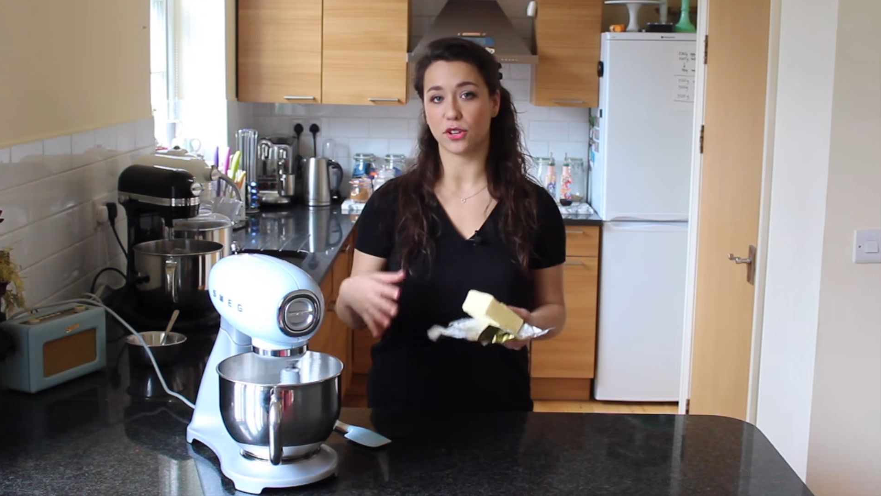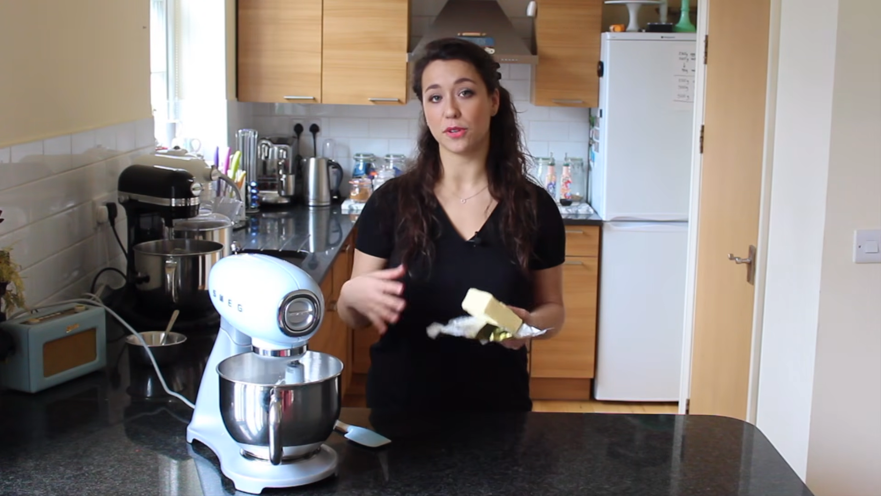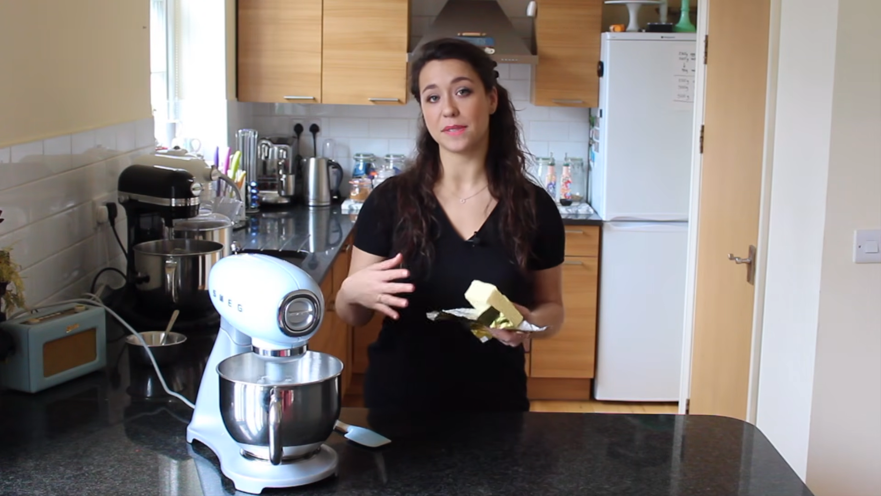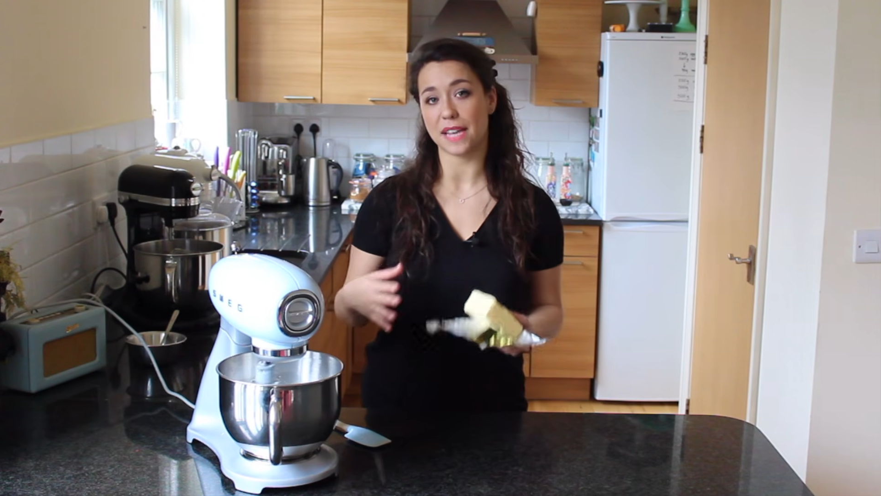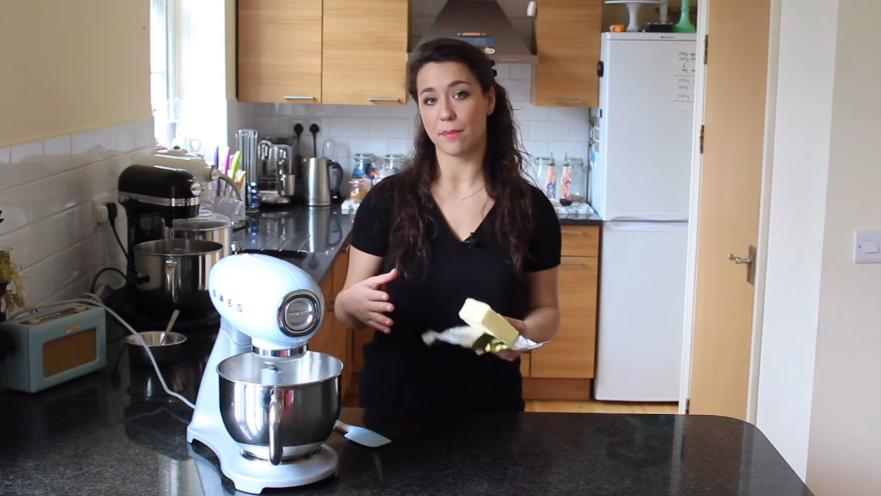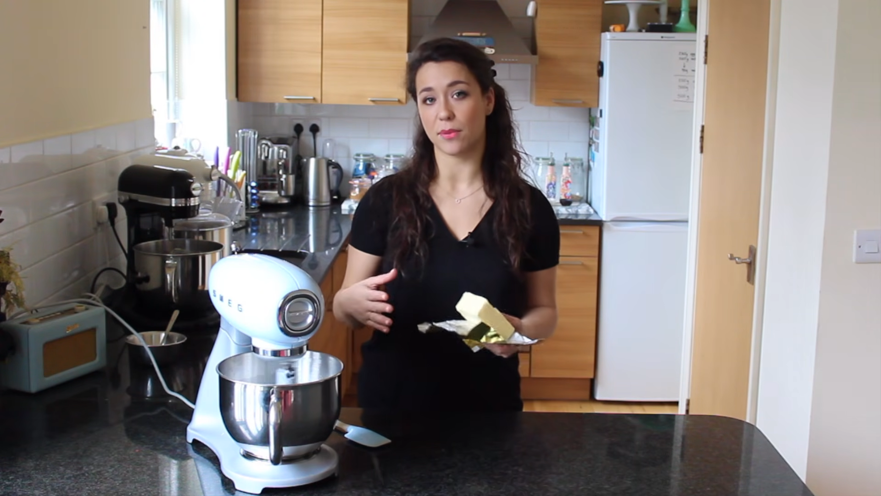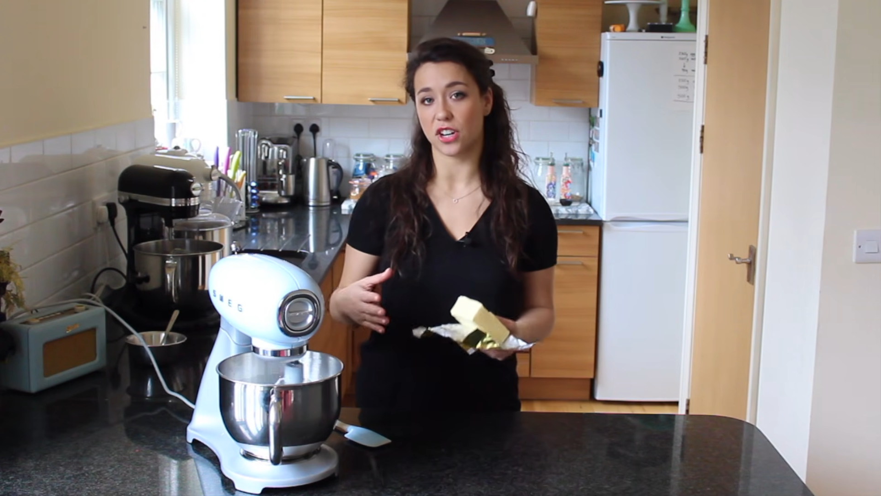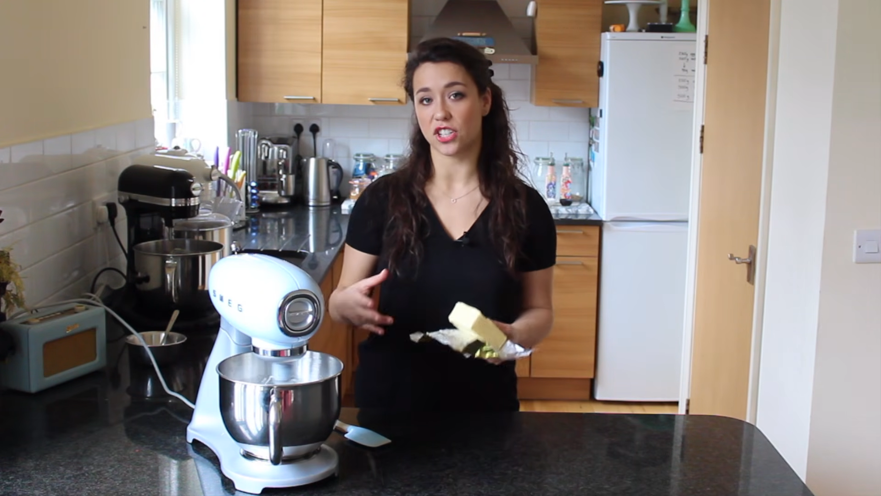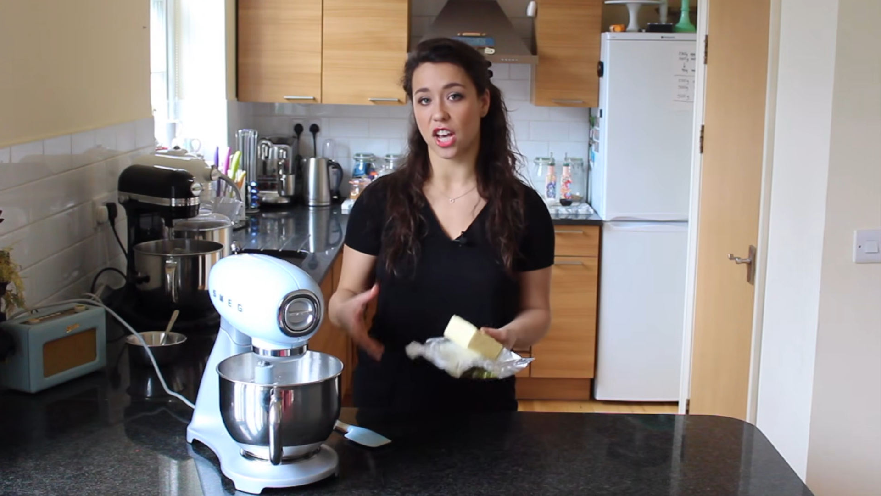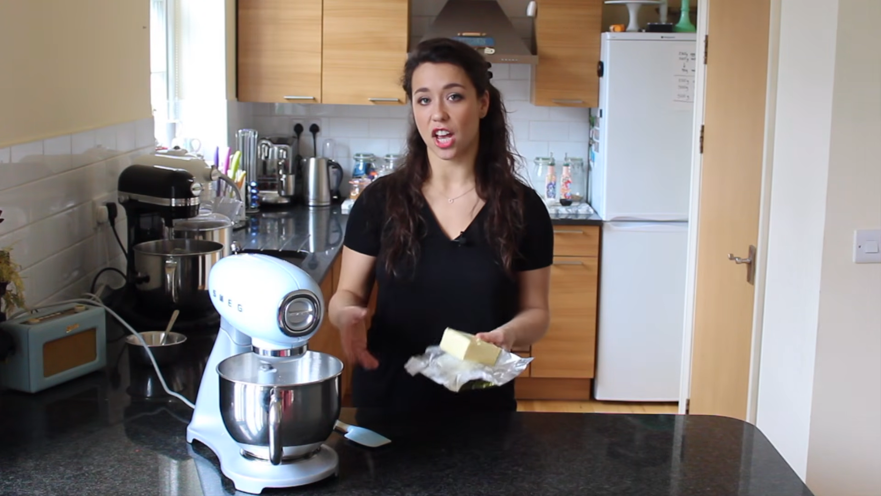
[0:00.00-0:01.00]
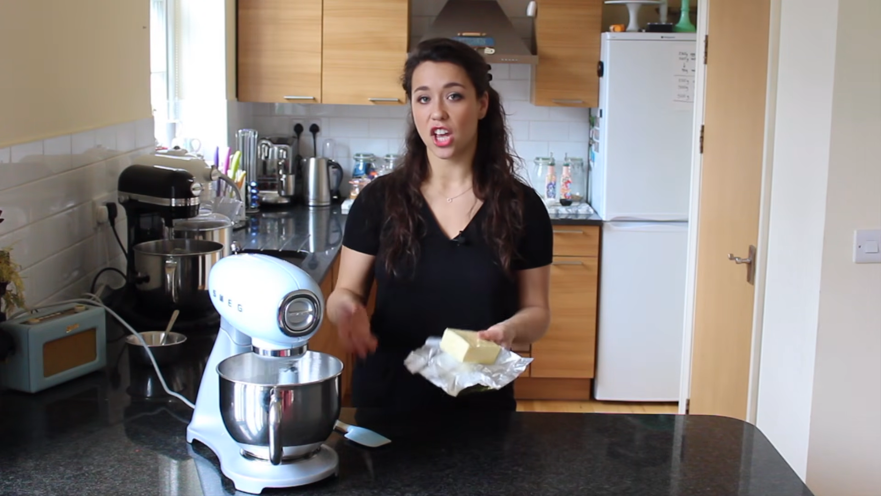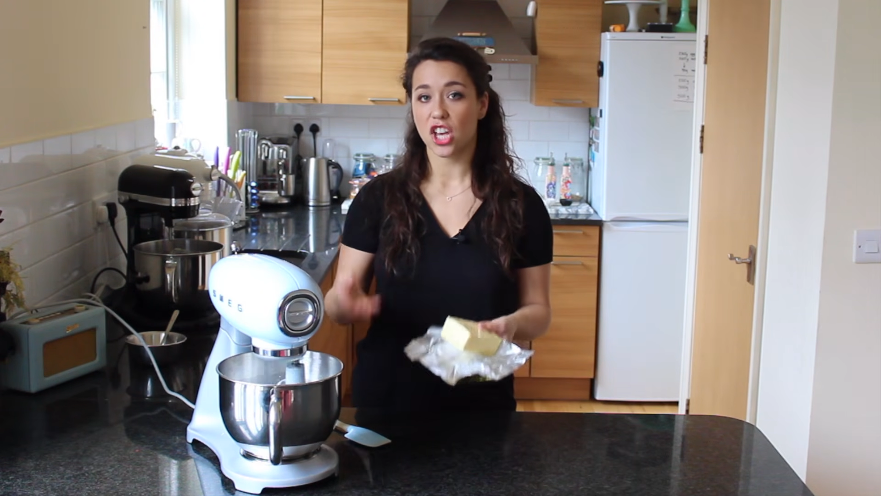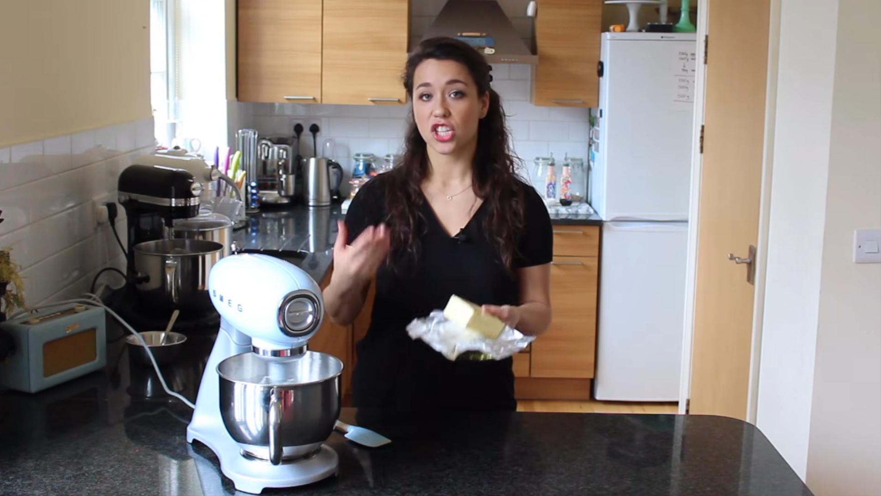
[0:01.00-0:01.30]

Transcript: room temperature,